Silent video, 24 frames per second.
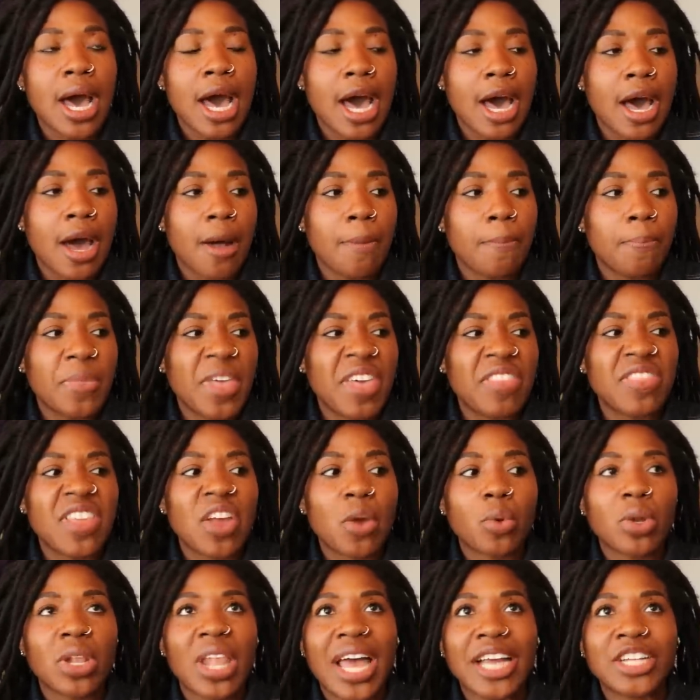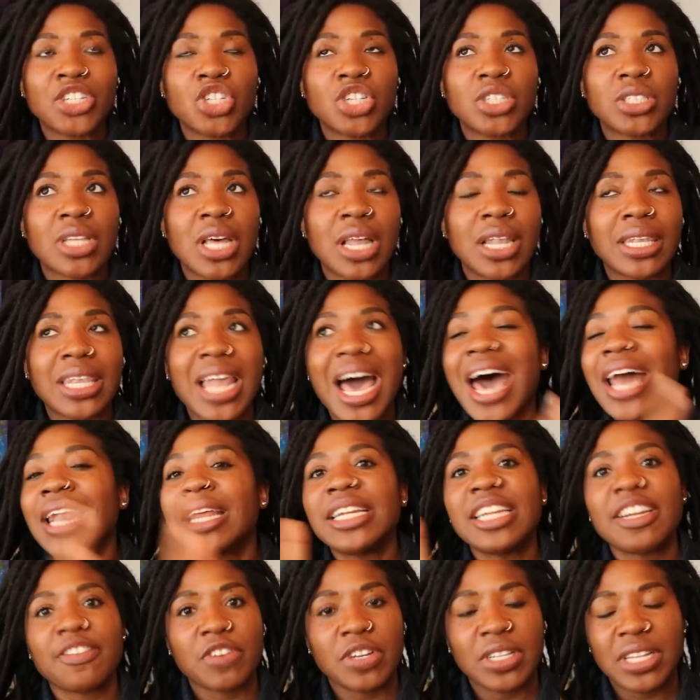And there were like just a lot
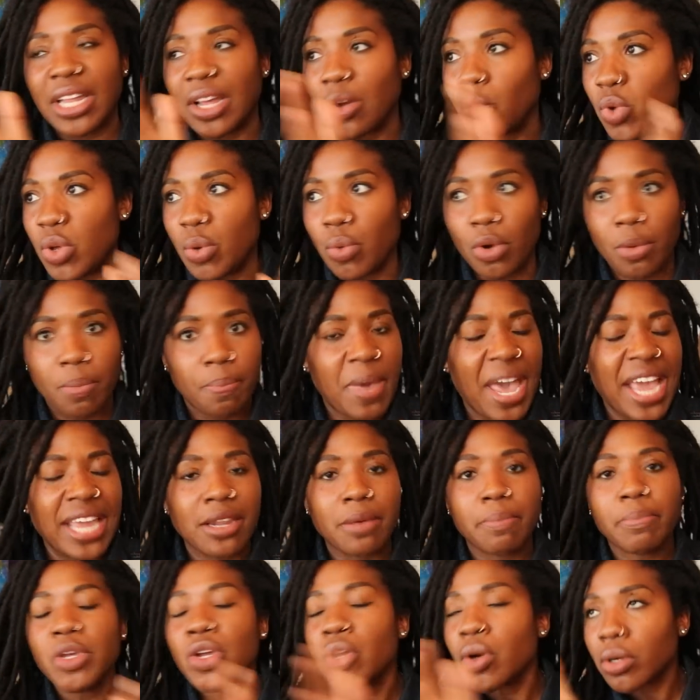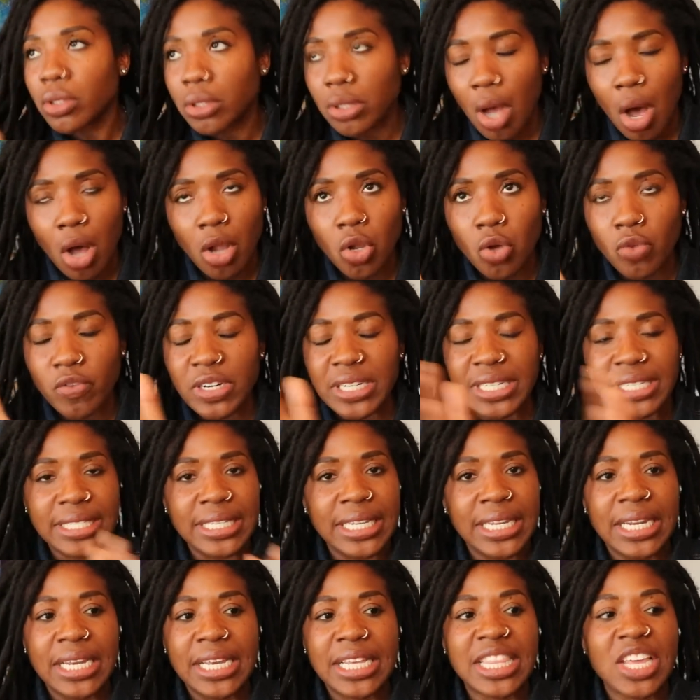of different, like we were painting murals all over the
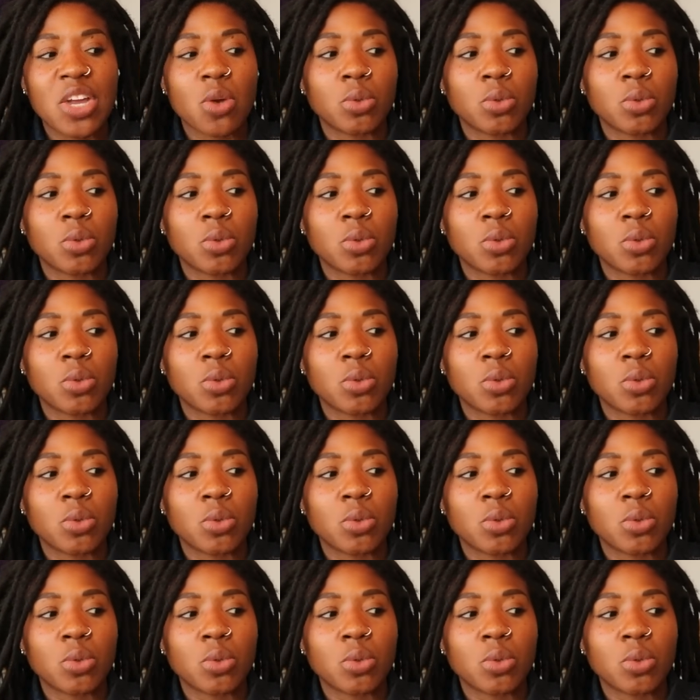city.